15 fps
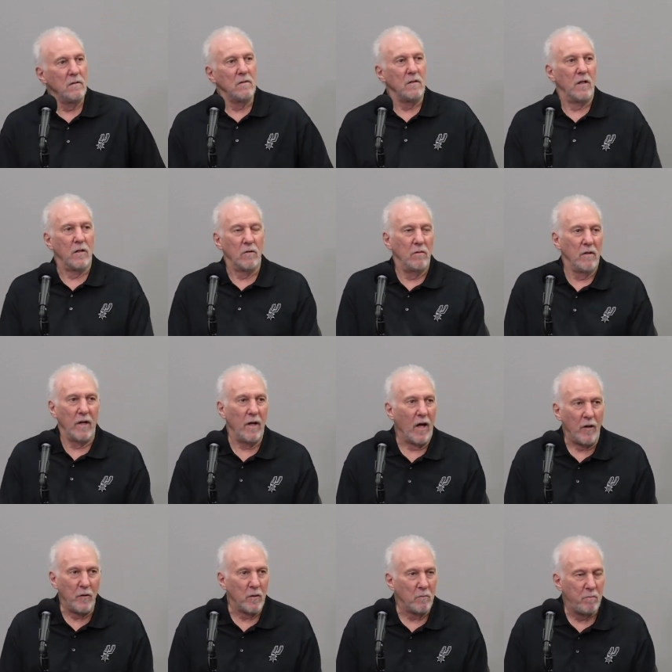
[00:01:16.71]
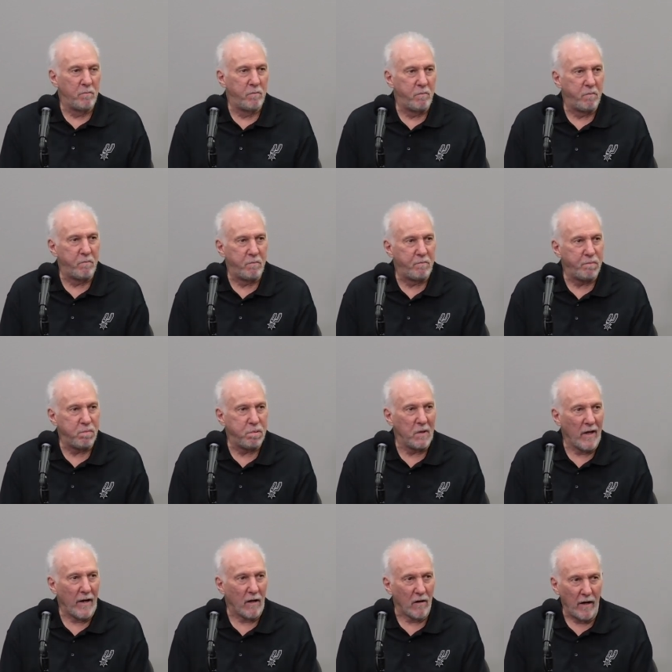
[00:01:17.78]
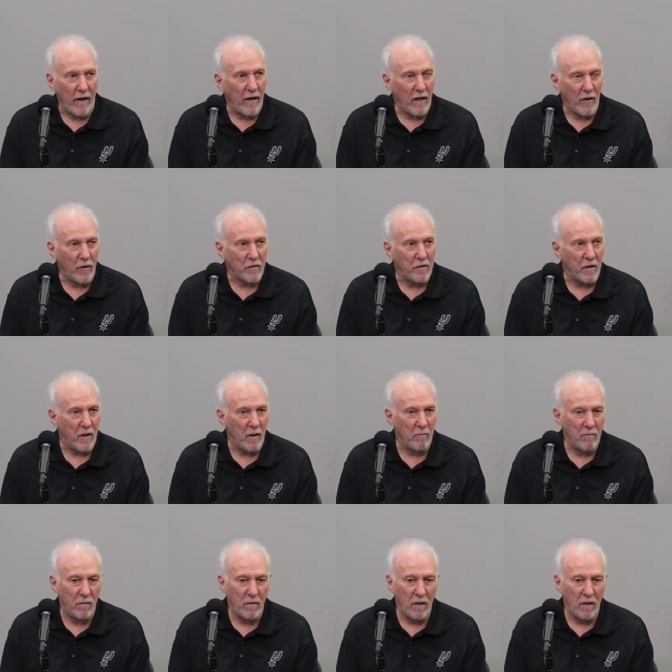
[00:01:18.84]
you know, any other player in any other team.